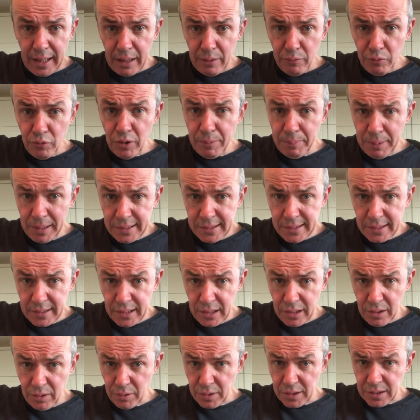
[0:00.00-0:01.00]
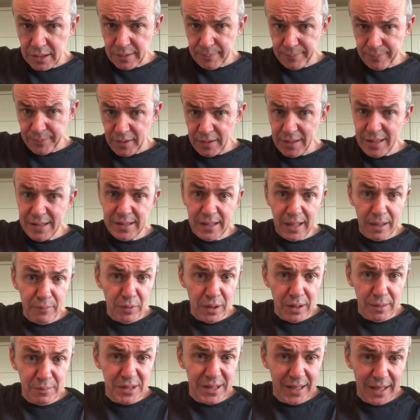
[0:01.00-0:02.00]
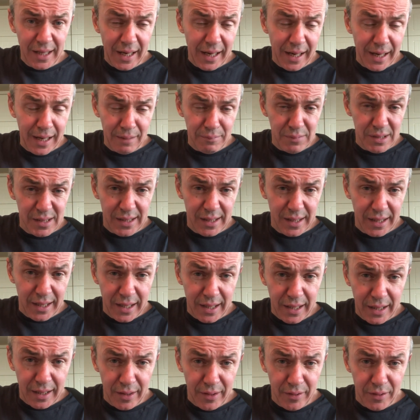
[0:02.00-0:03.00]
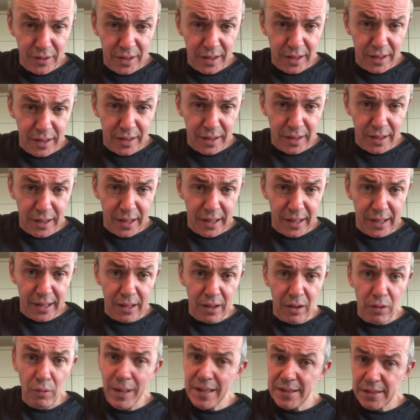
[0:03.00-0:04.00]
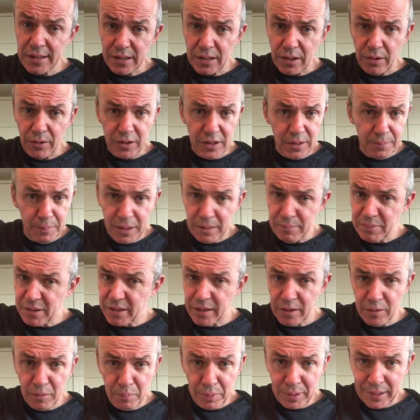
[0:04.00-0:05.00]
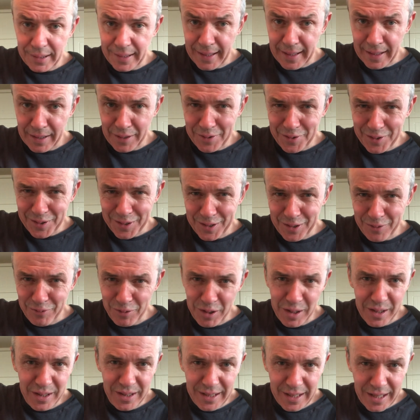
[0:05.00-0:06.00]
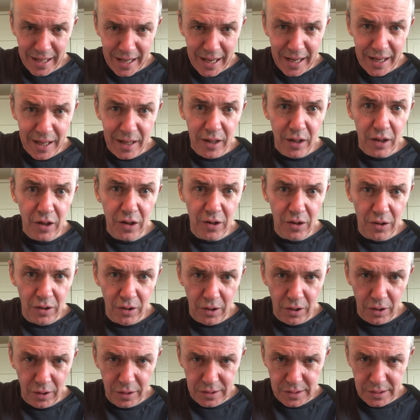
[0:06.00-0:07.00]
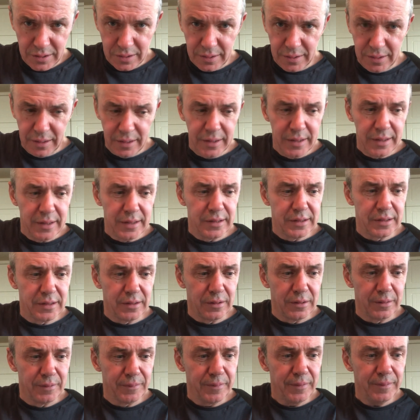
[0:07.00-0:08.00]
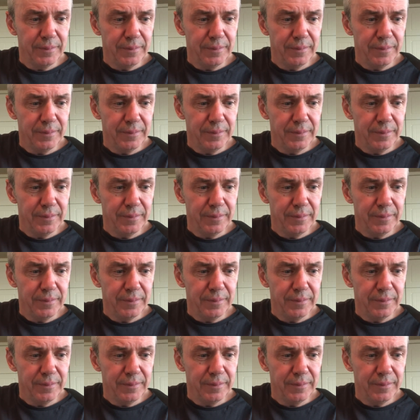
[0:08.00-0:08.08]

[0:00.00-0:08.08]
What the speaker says: repeating the chorus. Now this time when I'm singing it, I'm singing the Oasis chorus, but I'm still playing the Green Day chords. So...